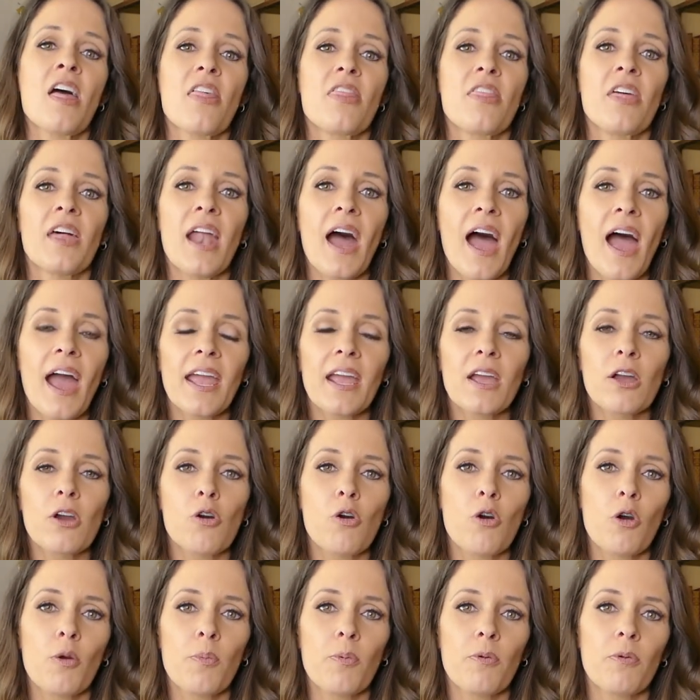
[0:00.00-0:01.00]
that I
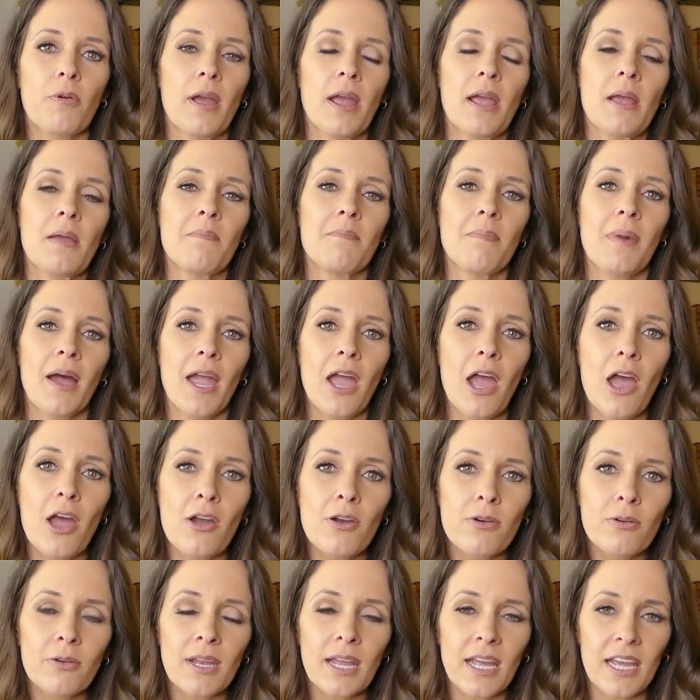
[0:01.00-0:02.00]
incorporate my
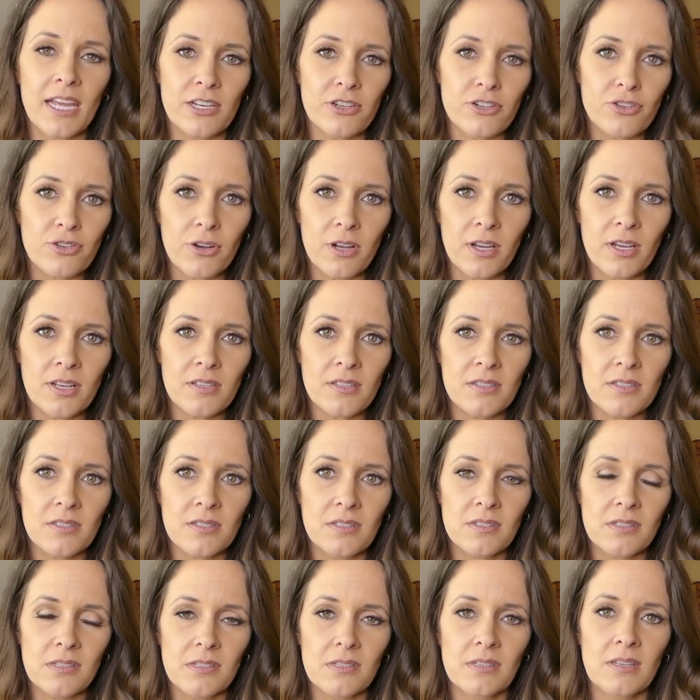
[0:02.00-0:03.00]
own
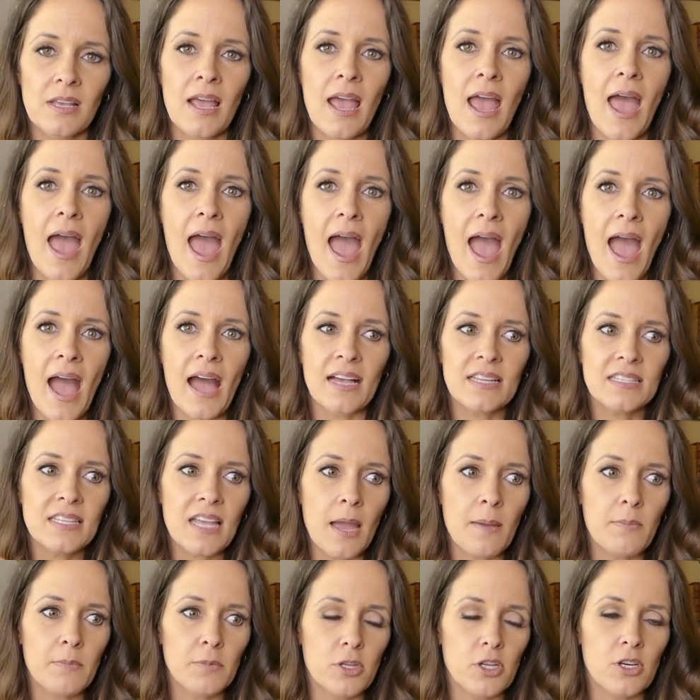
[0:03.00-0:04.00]
interests as
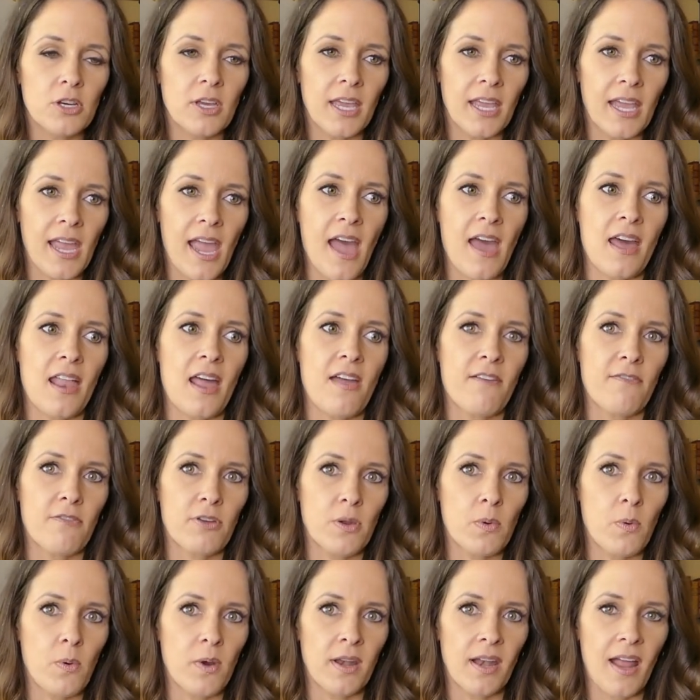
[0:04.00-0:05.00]
I'm looking at
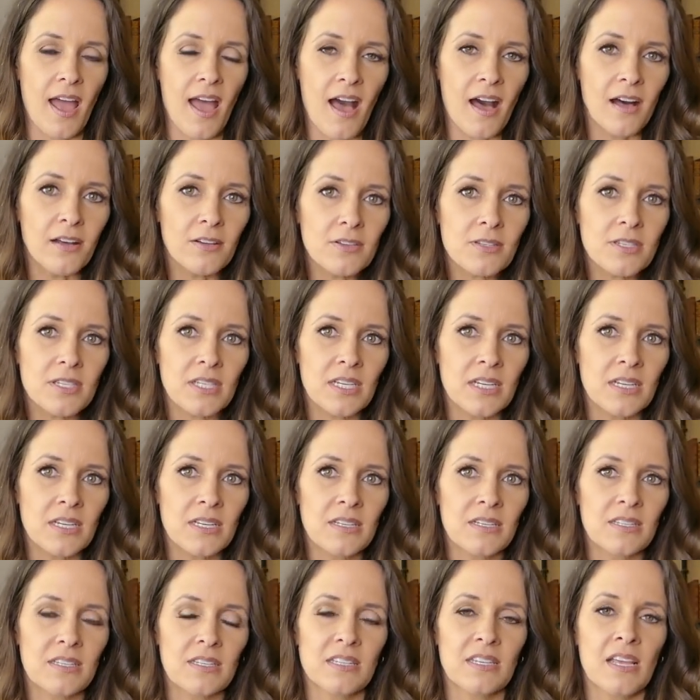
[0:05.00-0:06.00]
everyone
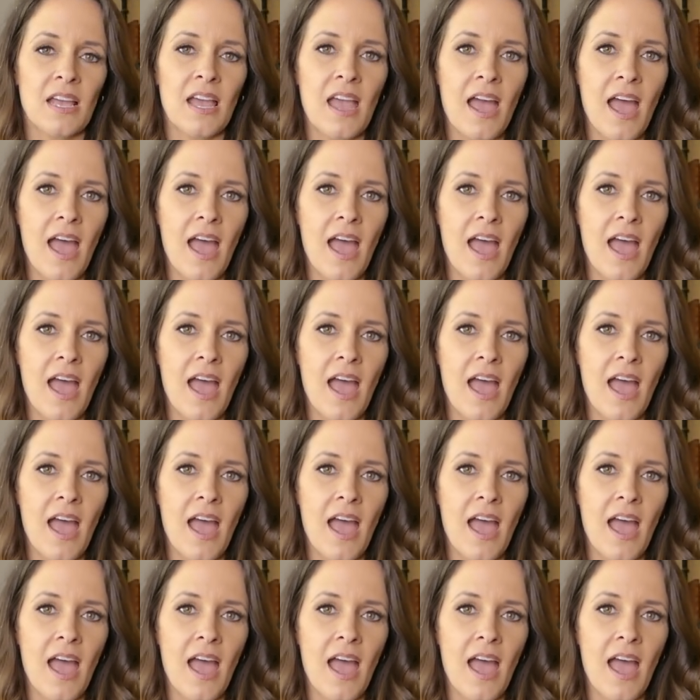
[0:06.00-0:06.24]
else's